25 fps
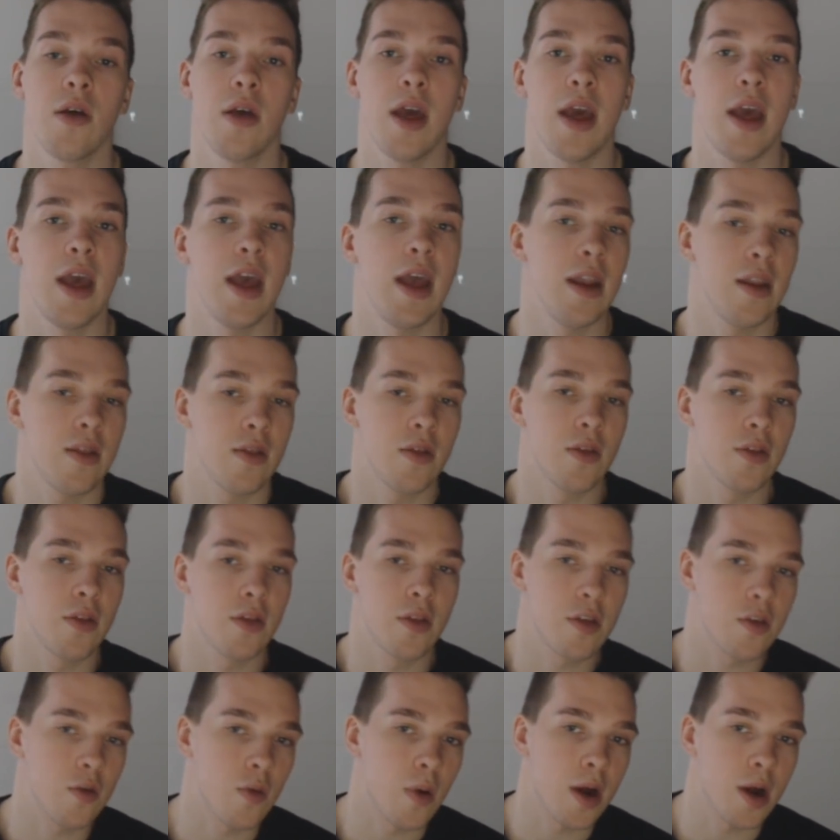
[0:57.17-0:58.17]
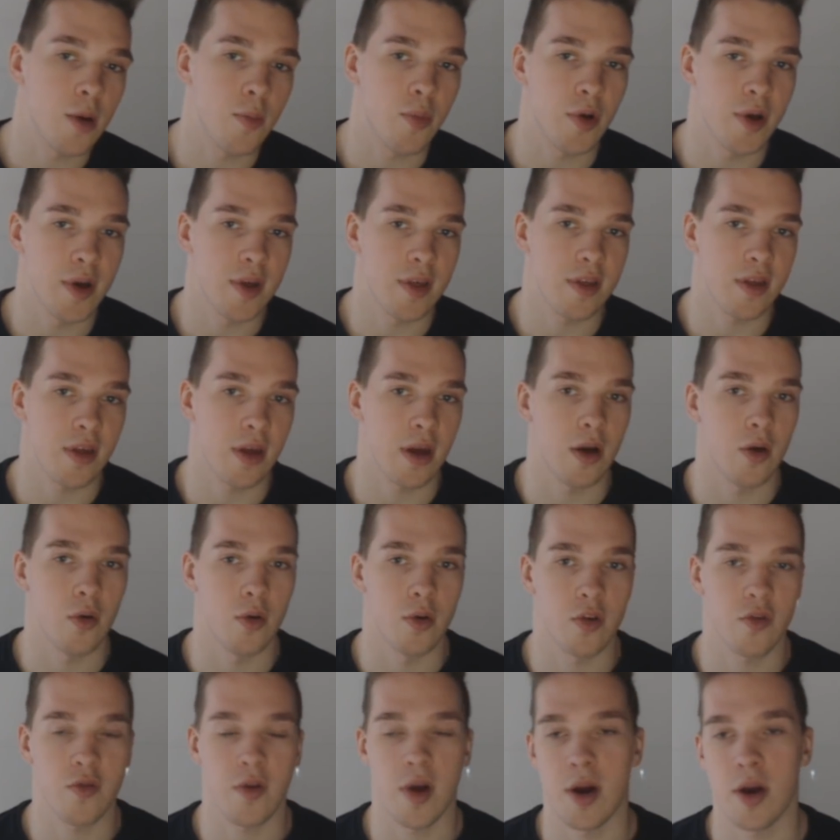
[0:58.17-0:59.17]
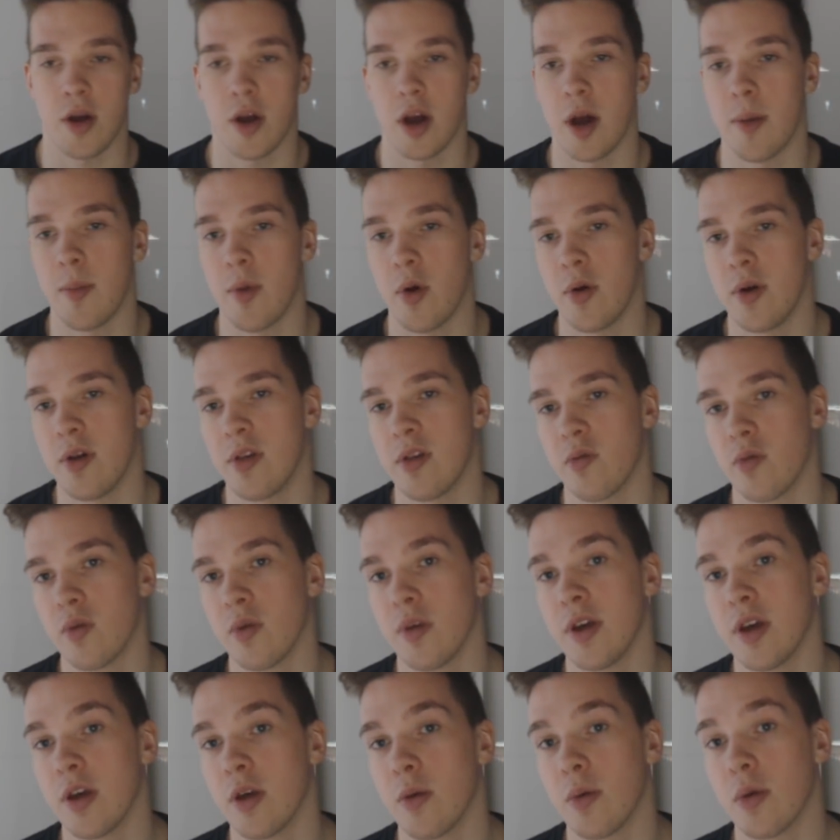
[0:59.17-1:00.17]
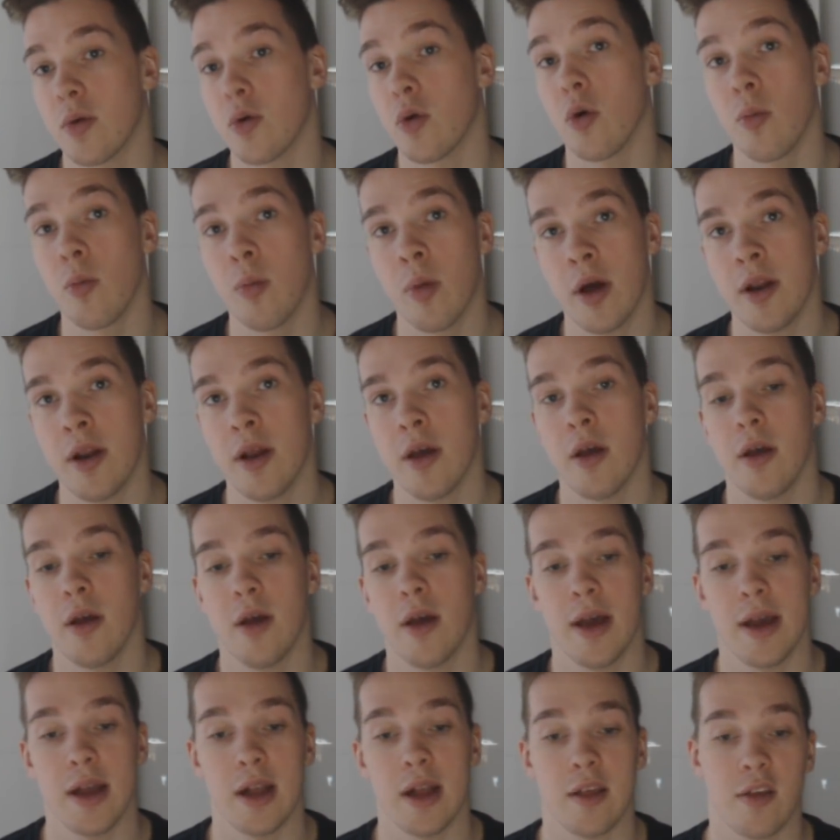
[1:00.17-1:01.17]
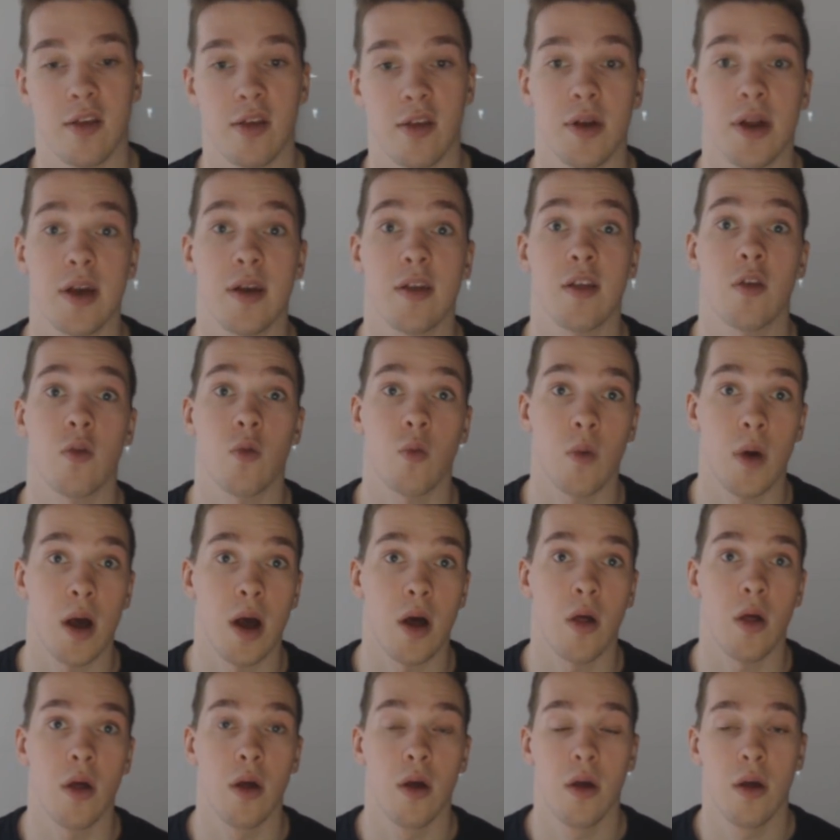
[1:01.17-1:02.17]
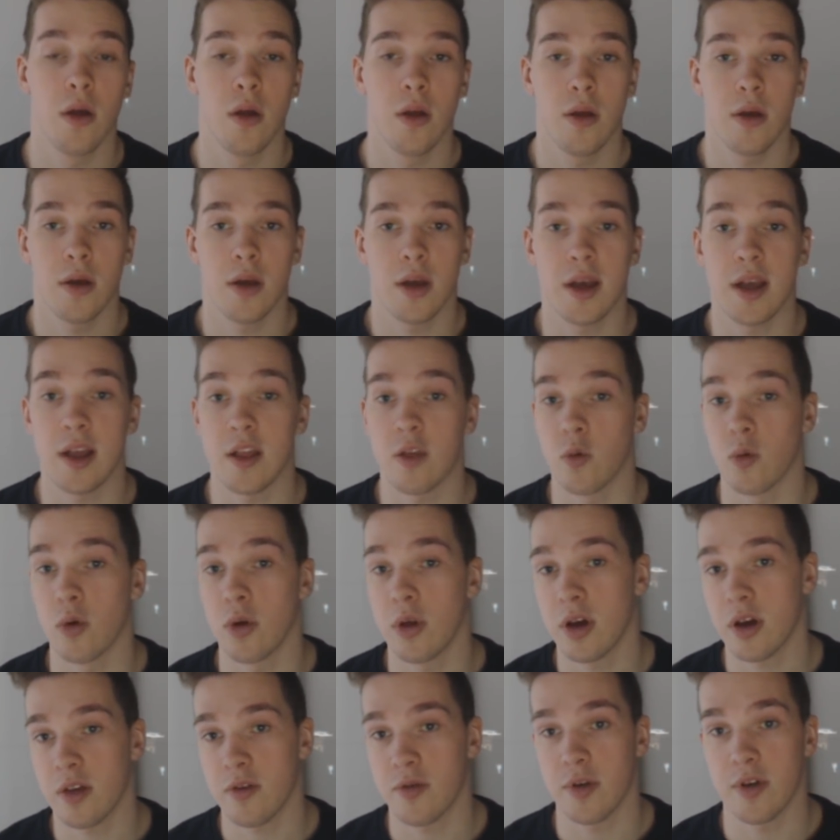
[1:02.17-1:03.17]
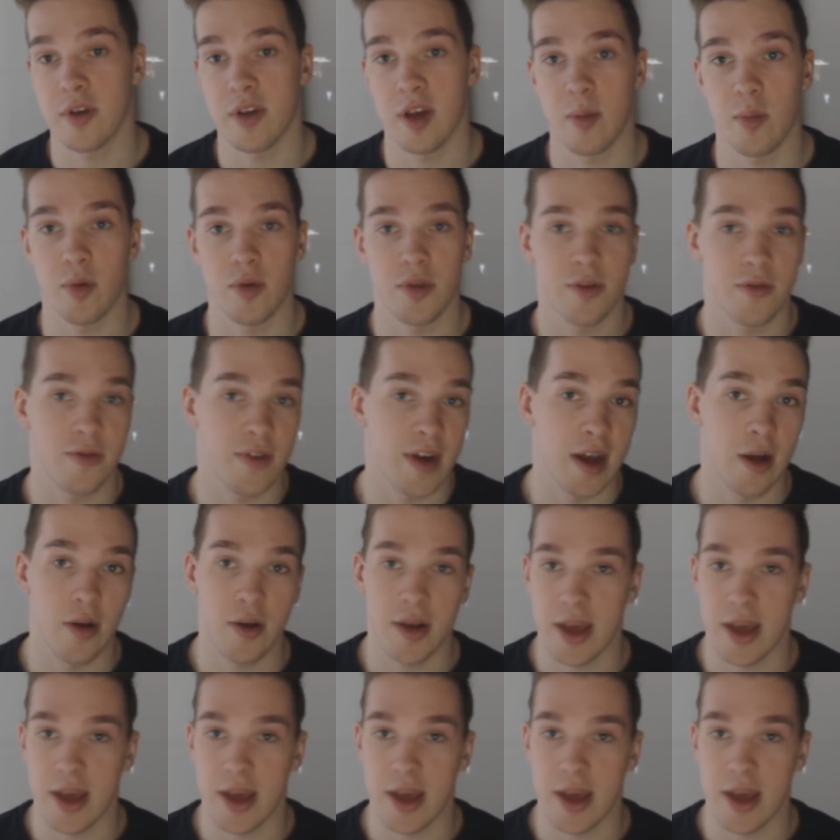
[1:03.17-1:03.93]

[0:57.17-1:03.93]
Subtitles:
And the Squire plus Horse Rider combo is really good with Cold Blood against slow decks as well. Against Warlocks, for example, Defile